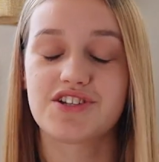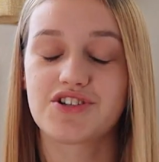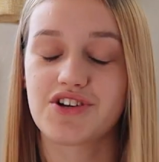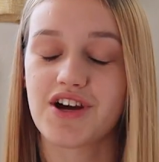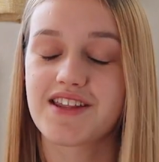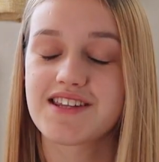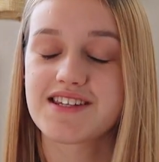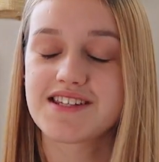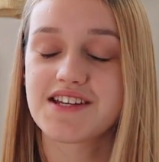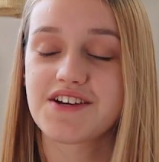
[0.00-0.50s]
to
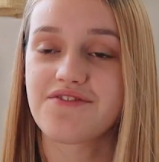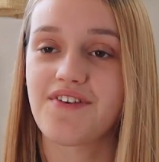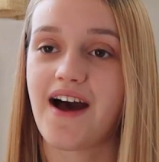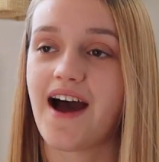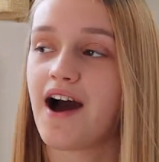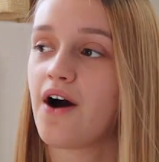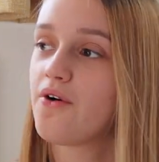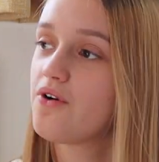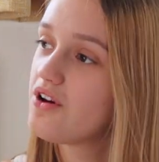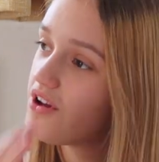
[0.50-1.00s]
try this stuff
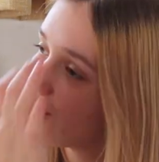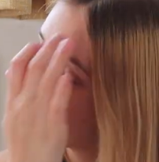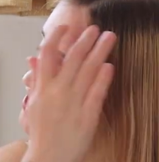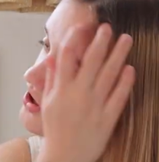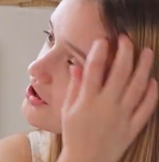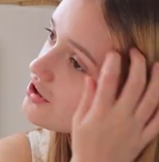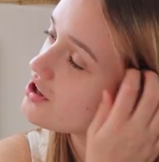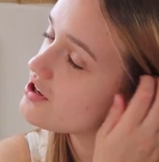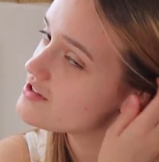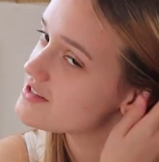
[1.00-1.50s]
out.
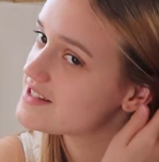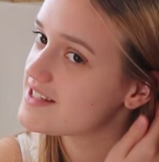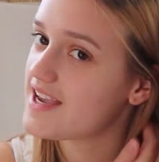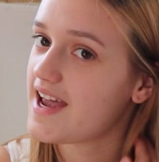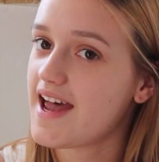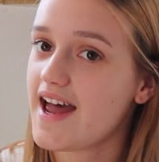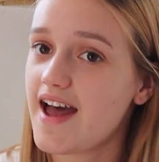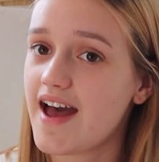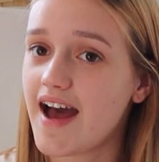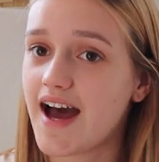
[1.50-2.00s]
Glossier
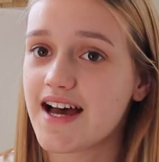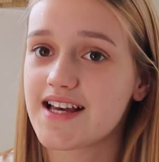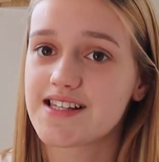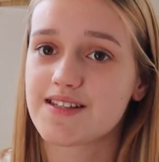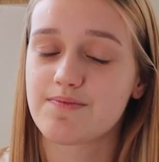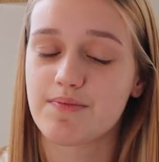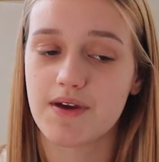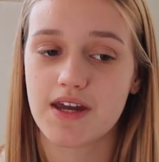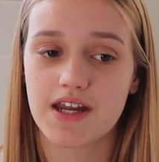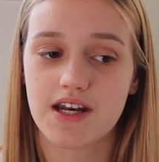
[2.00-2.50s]

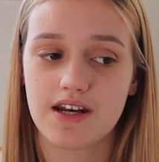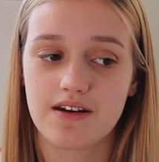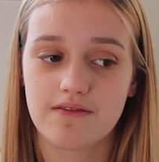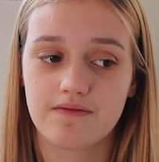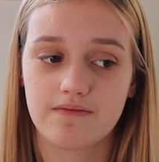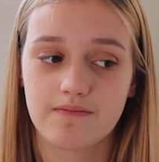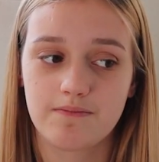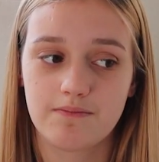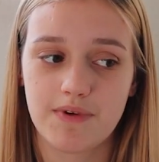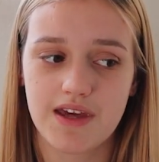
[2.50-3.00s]
has been
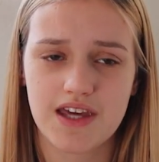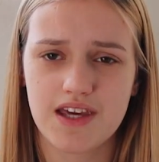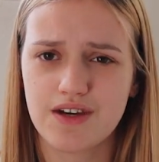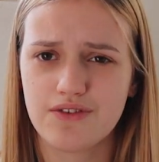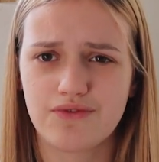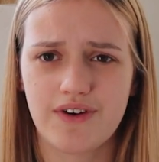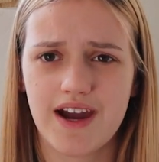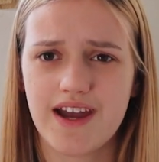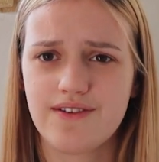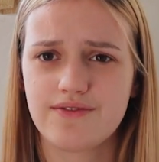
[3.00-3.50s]

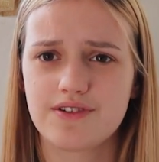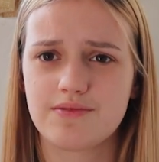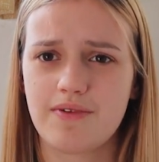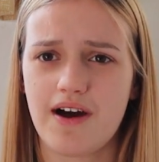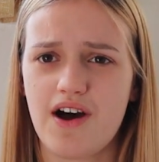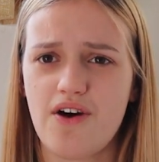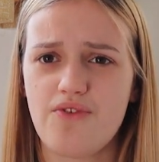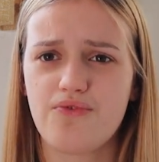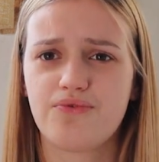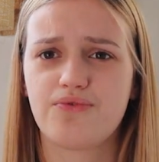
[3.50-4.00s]
being raved
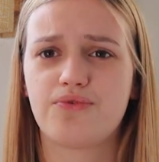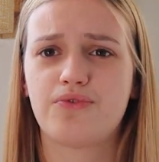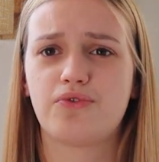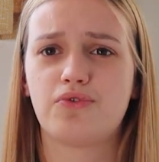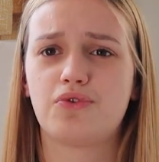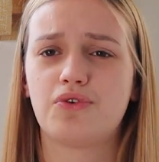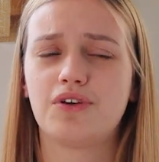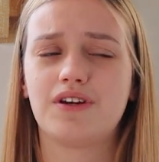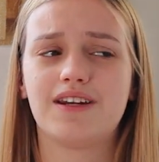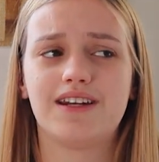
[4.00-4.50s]
about
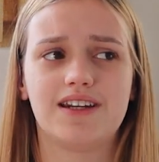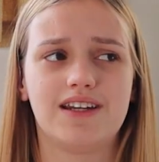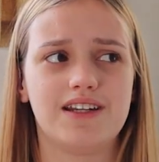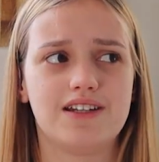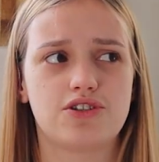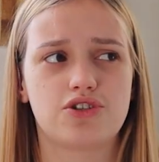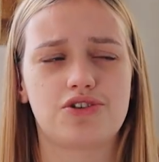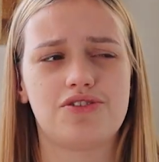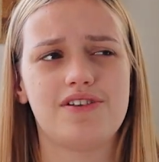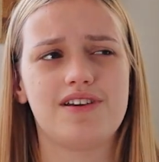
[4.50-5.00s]
for
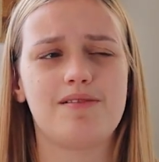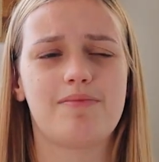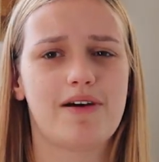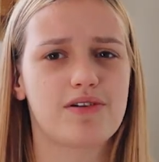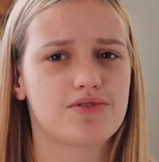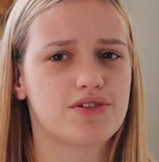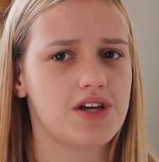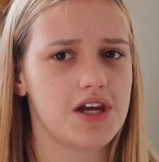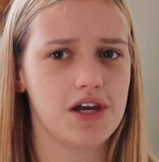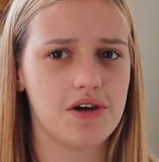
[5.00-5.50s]
literally
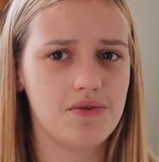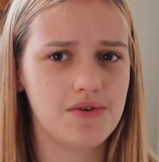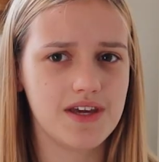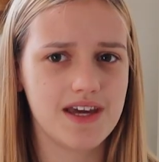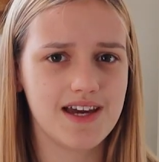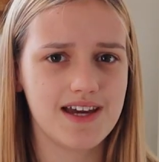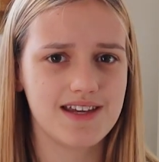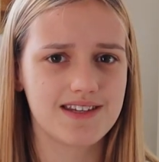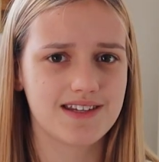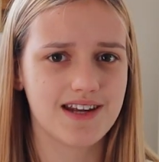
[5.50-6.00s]
about 2
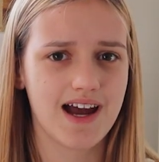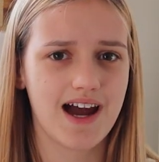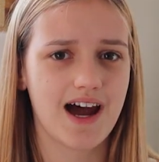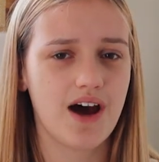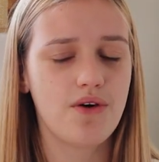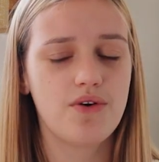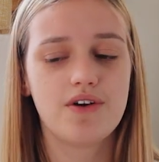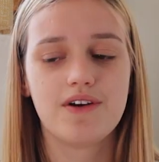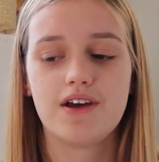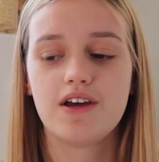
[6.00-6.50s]
years
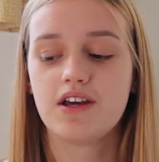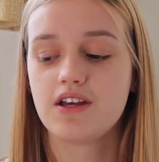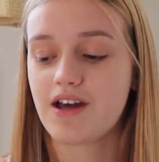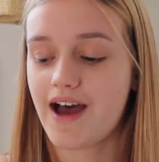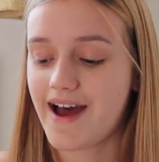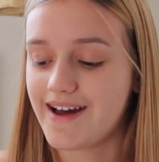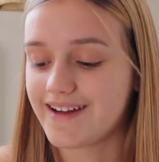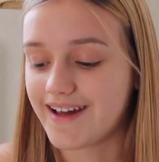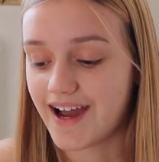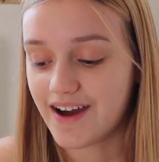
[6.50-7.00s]
now,
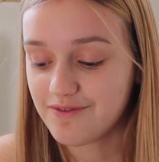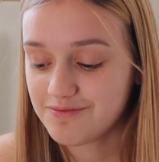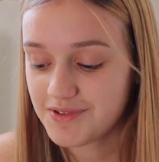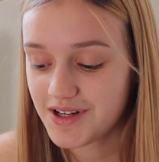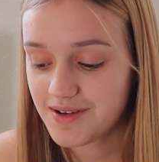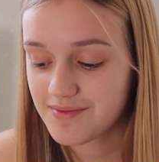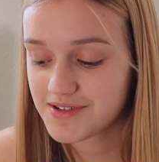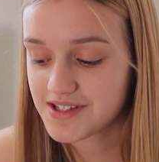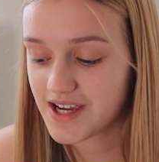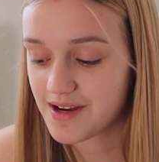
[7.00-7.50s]
and I haven't been
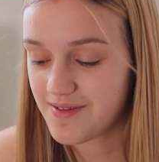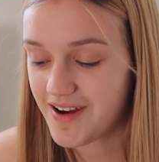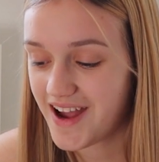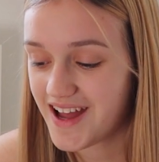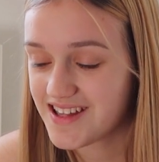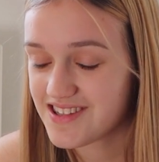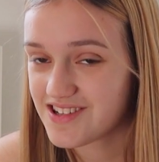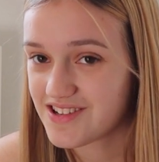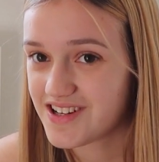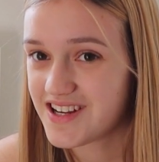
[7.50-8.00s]
able to get my
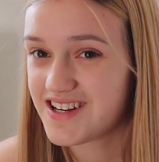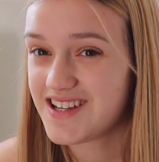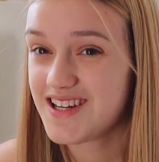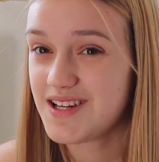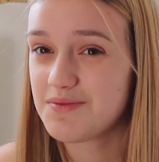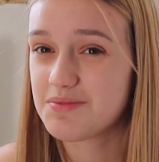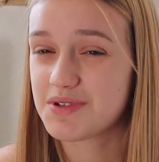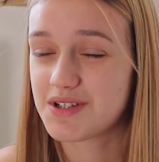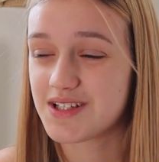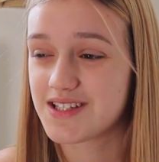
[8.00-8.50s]
hands on
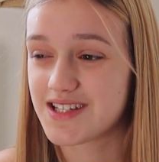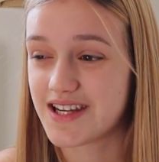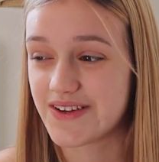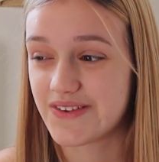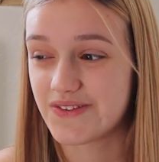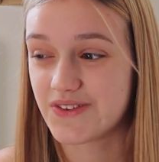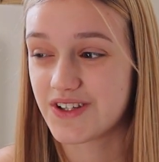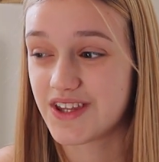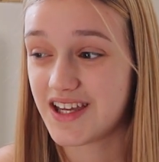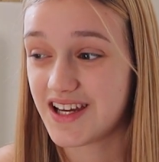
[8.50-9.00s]
any because I
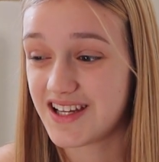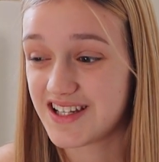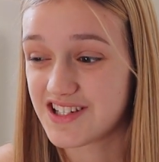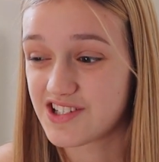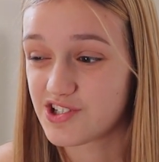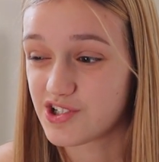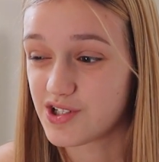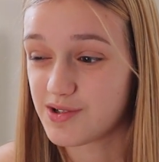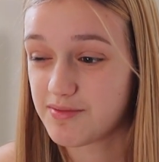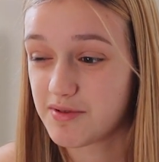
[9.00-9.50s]
haven't really had a
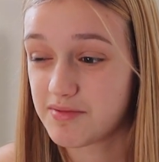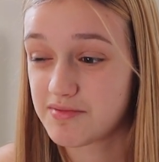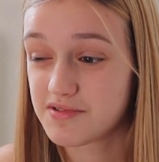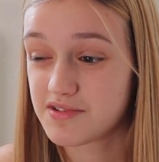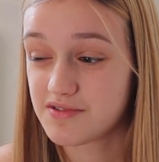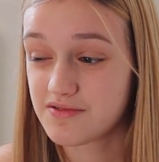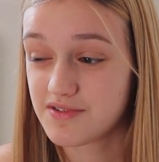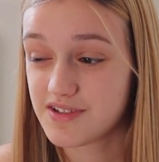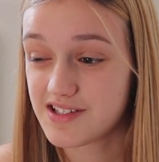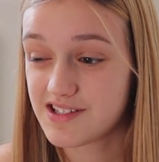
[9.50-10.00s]
job up
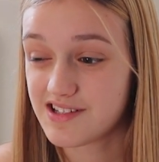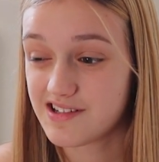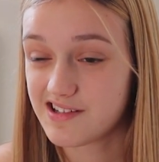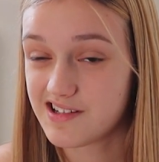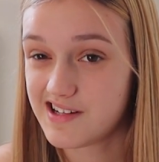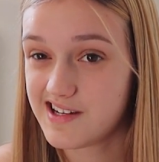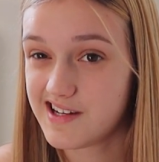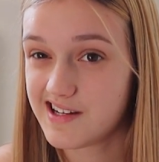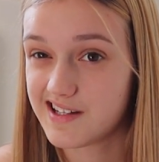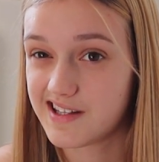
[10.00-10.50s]
until
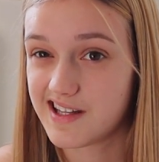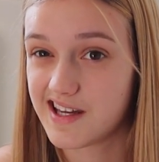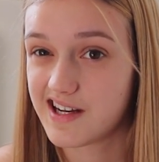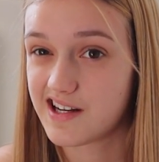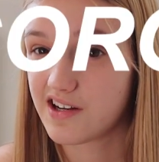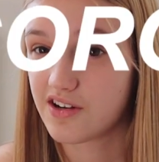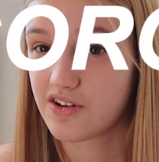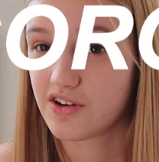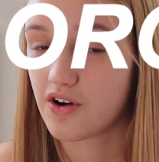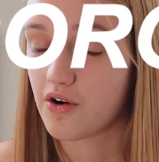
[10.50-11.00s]
recently, and
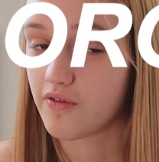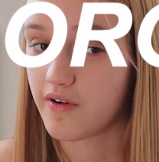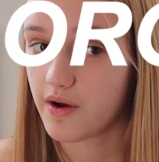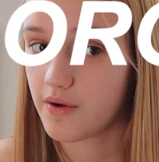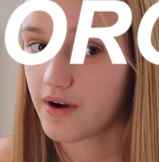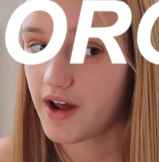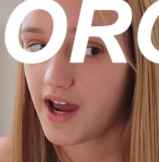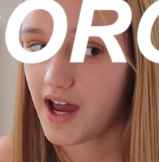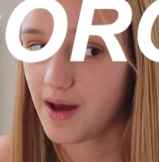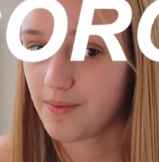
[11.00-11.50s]
then
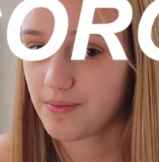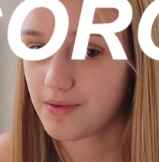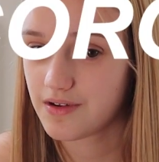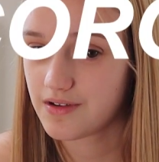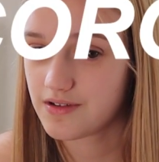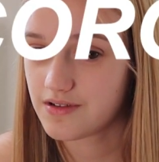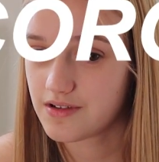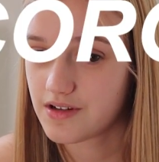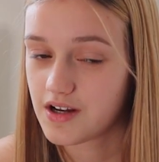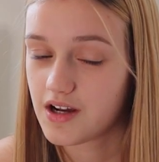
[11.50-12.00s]
Corona
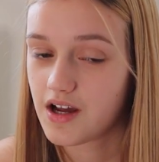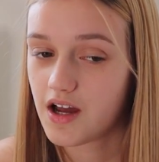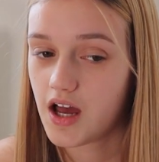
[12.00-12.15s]
happened.